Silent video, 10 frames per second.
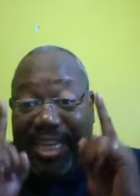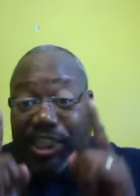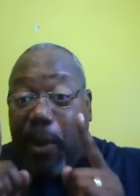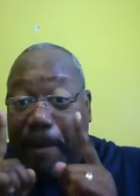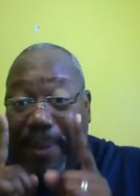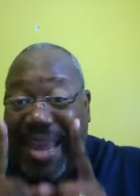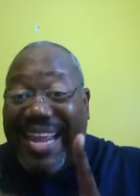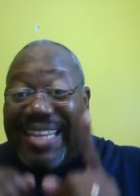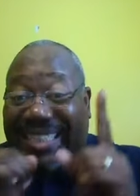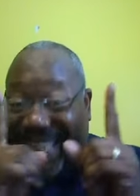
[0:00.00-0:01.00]

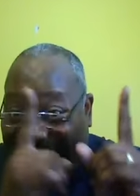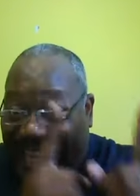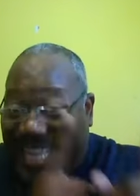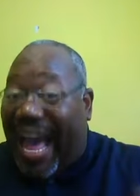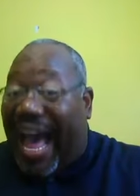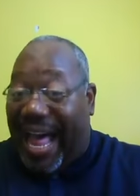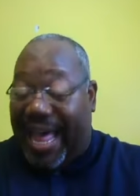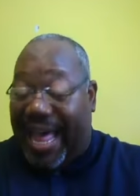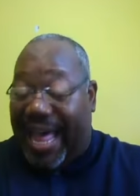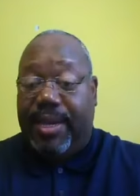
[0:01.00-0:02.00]
disobedience to
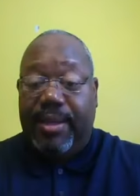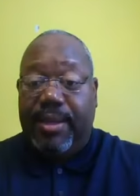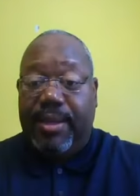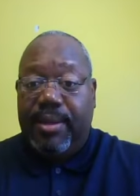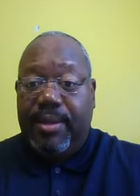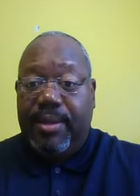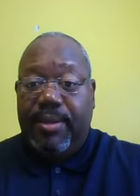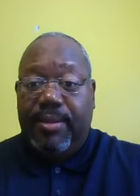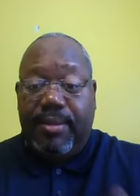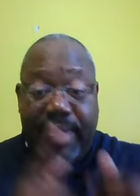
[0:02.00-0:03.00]
God
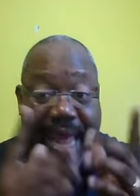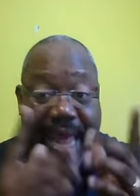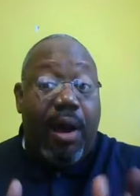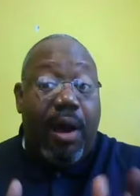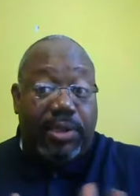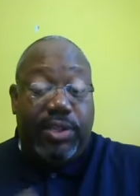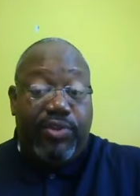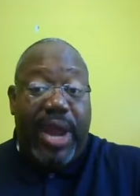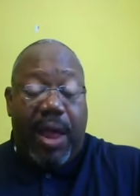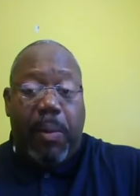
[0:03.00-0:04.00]
that caused the
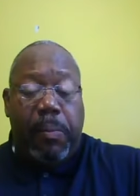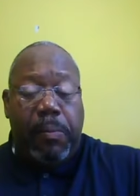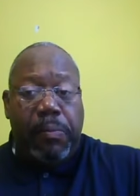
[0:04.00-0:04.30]
drought.